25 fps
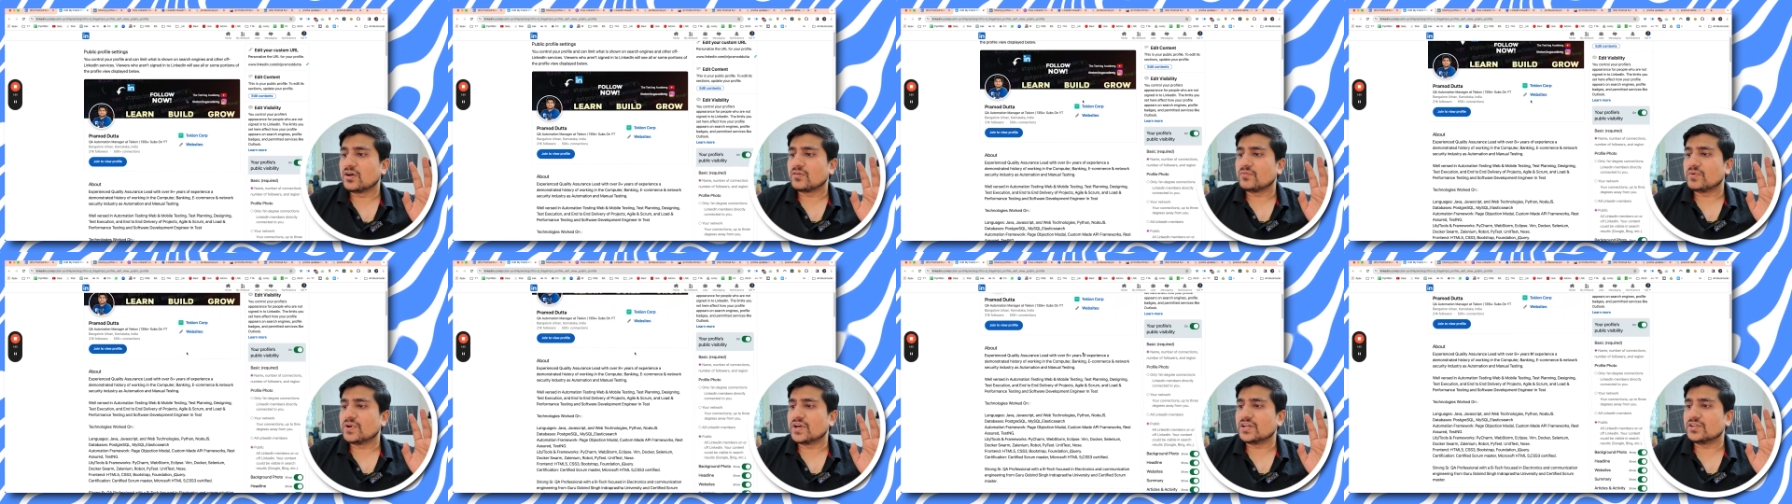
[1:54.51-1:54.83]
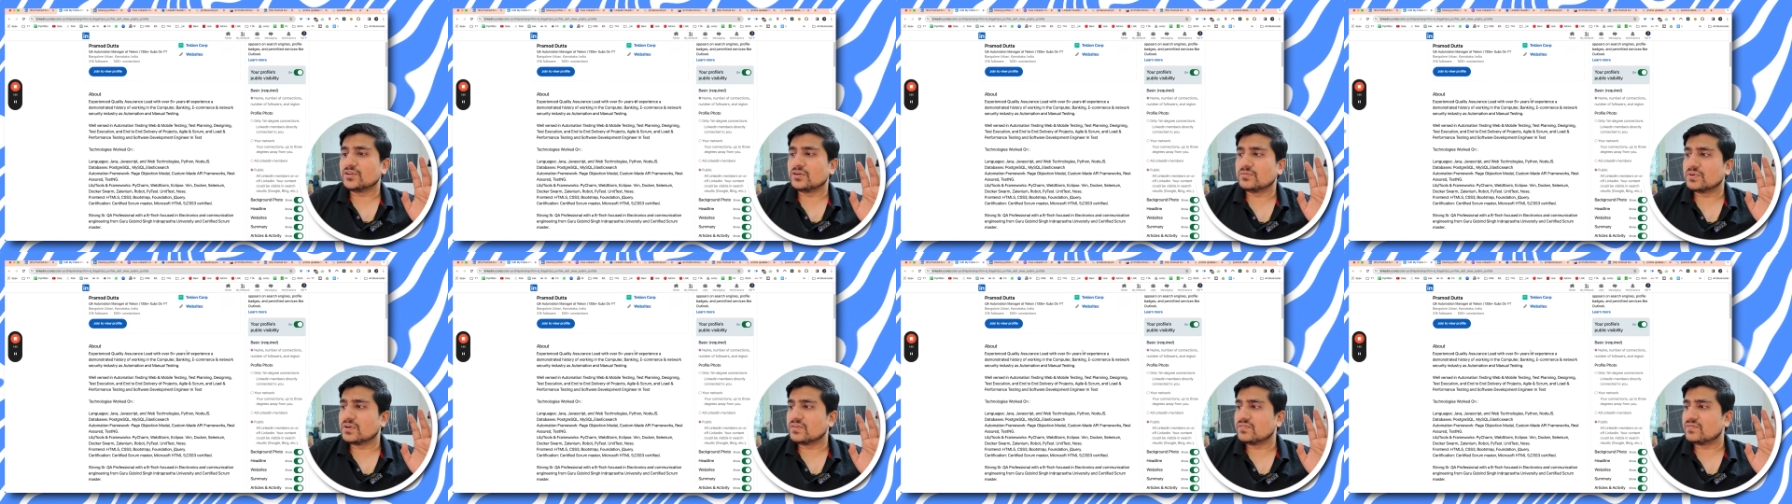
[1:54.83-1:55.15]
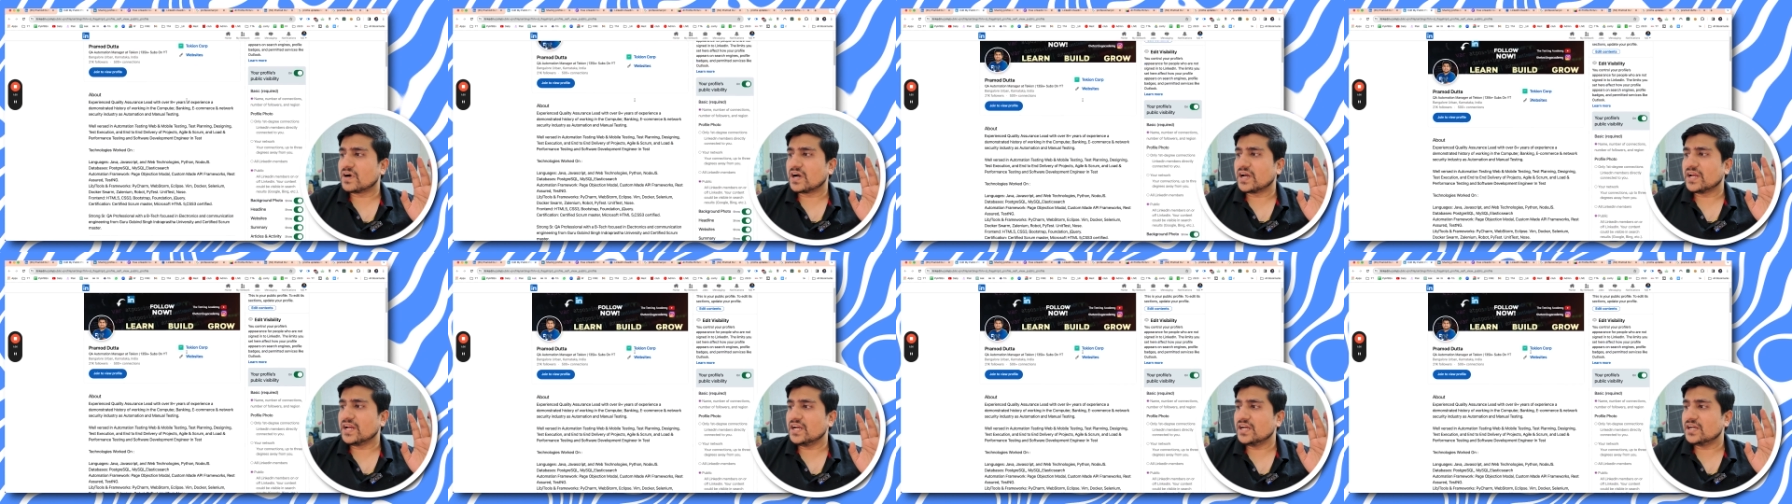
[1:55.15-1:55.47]
where you will
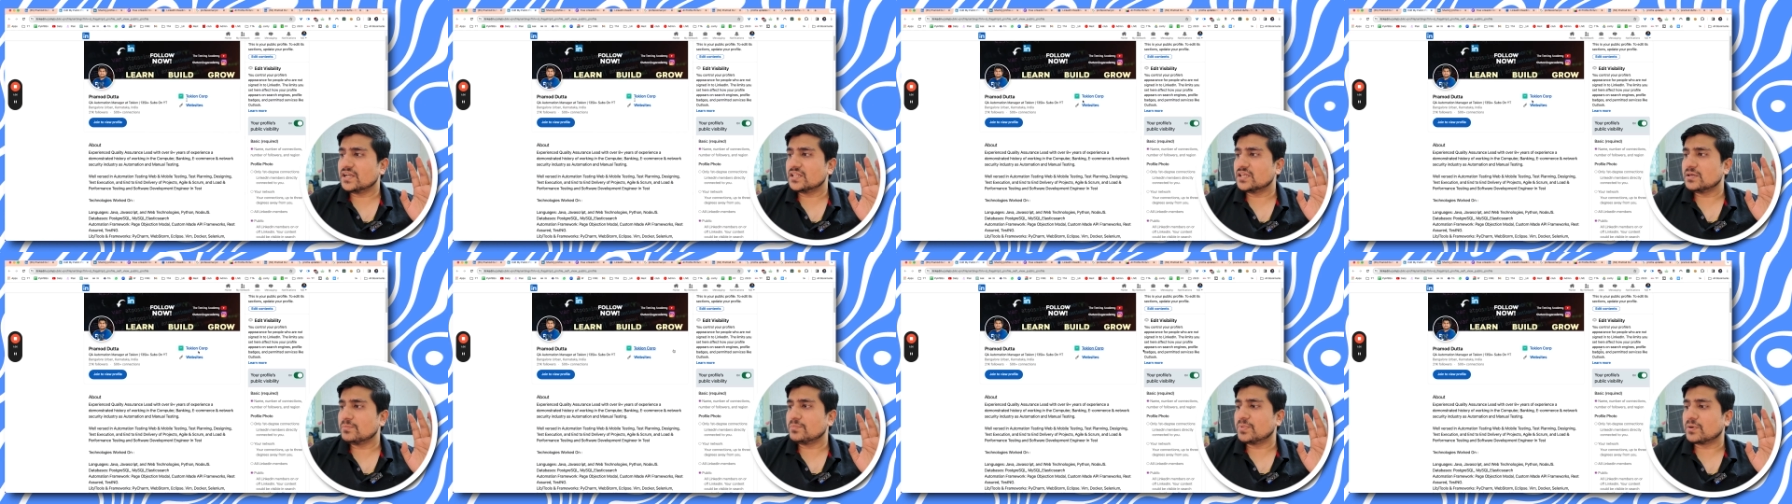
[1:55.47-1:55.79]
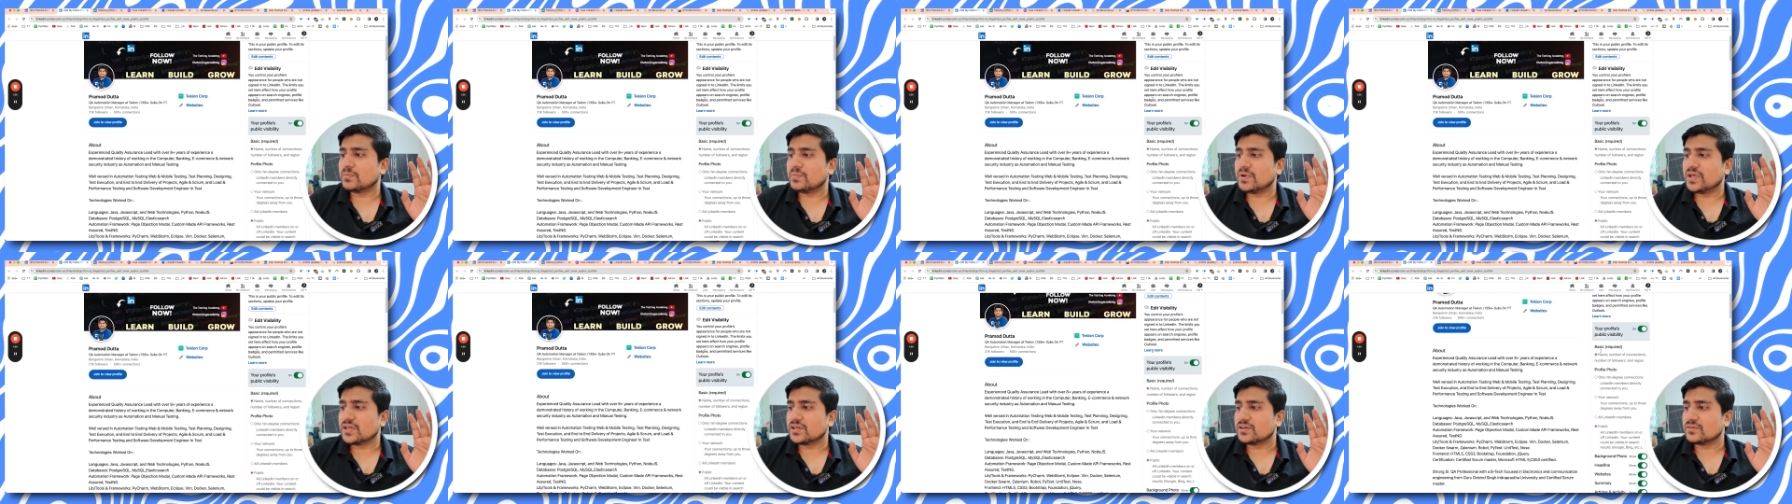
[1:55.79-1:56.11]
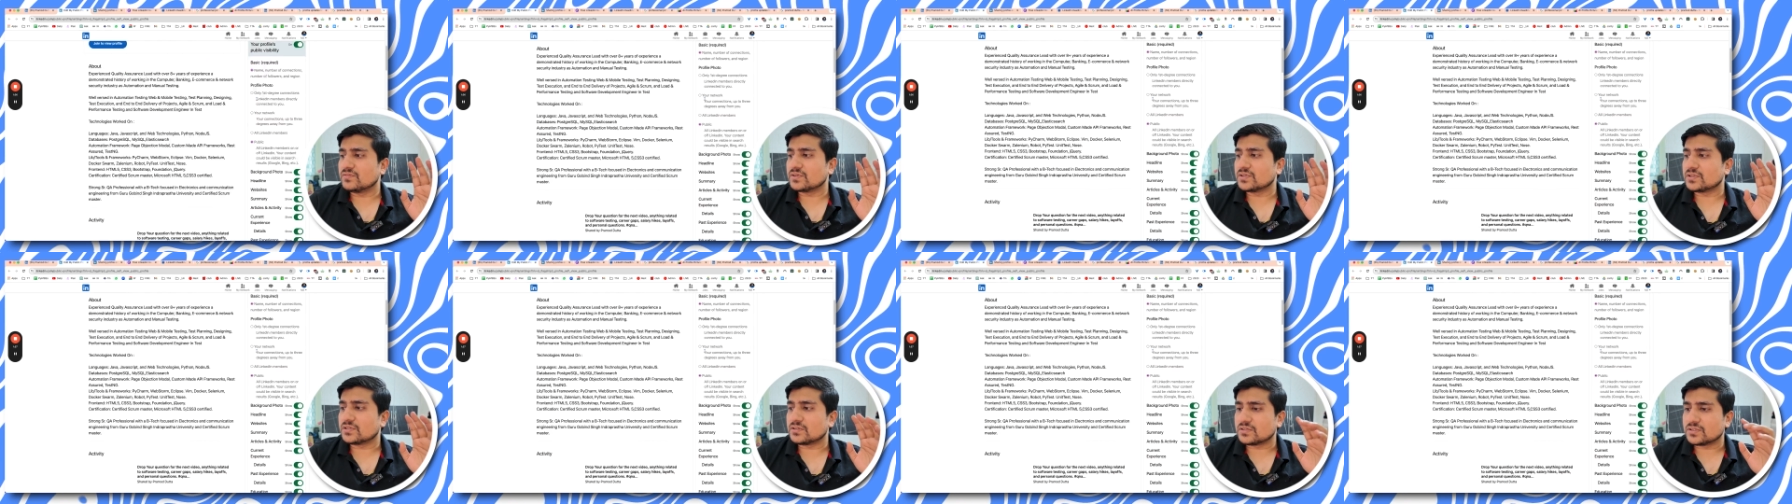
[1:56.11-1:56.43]
find the public
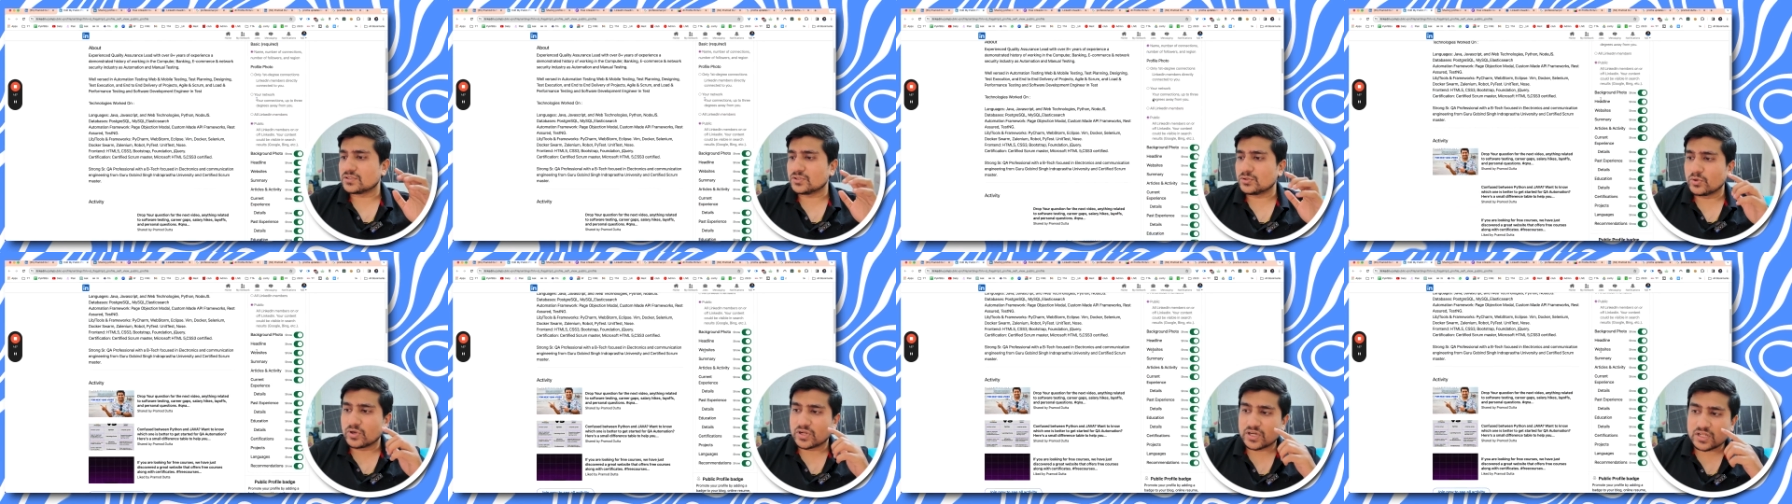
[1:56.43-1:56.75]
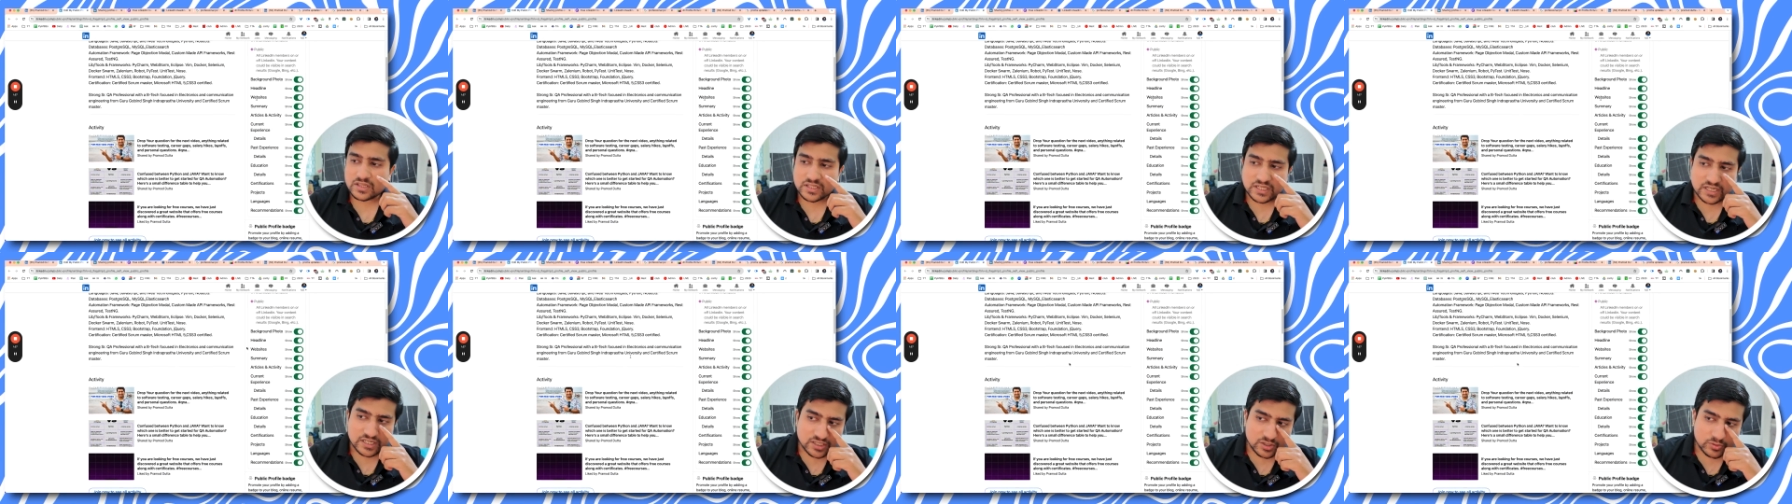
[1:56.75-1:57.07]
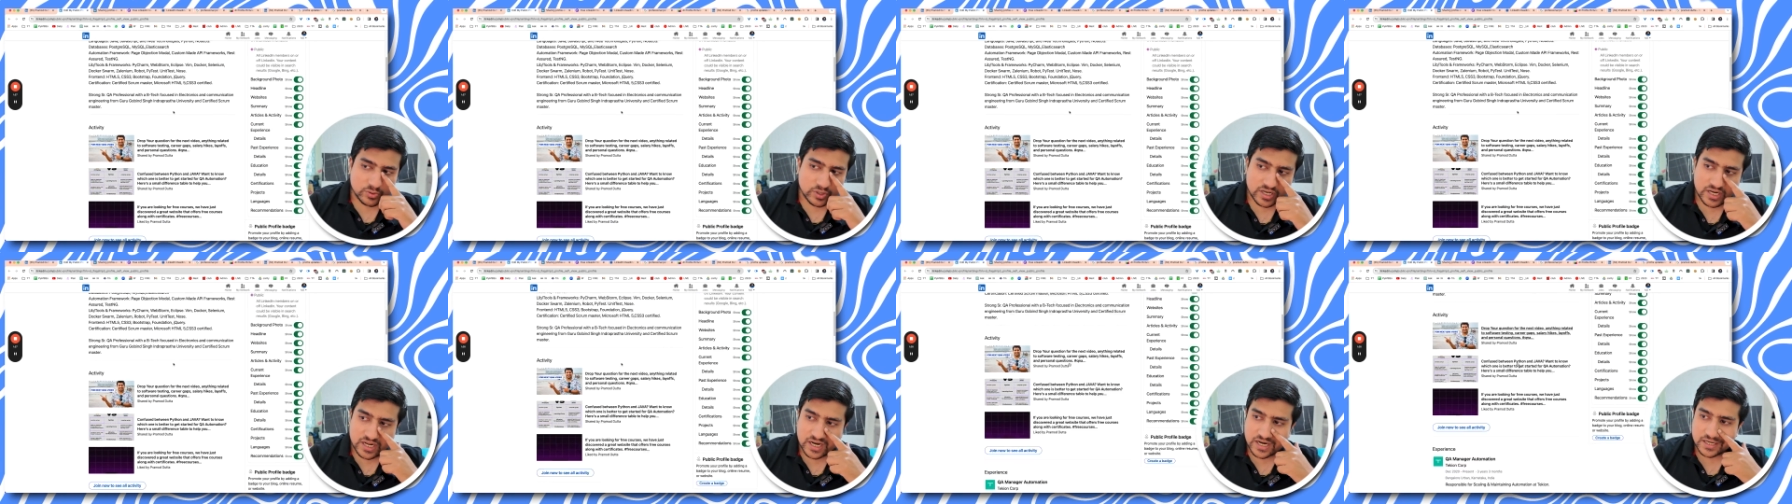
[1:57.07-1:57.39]
U R L that
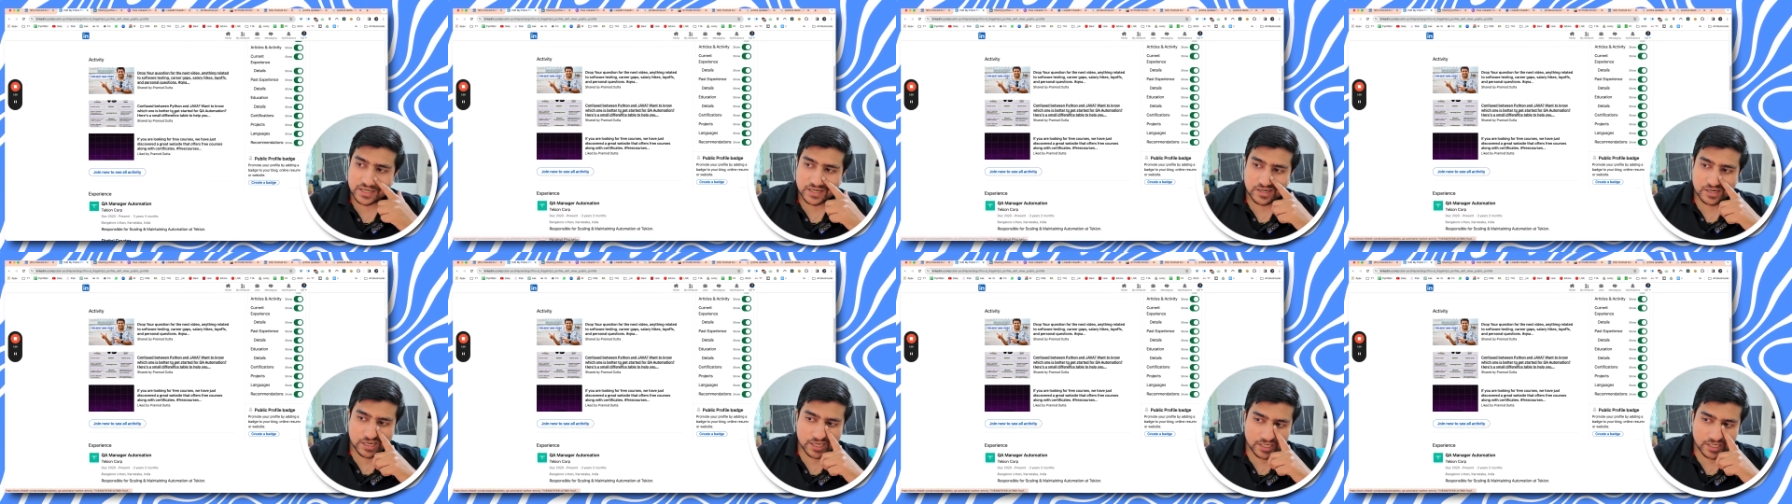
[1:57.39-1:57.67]
you can add it,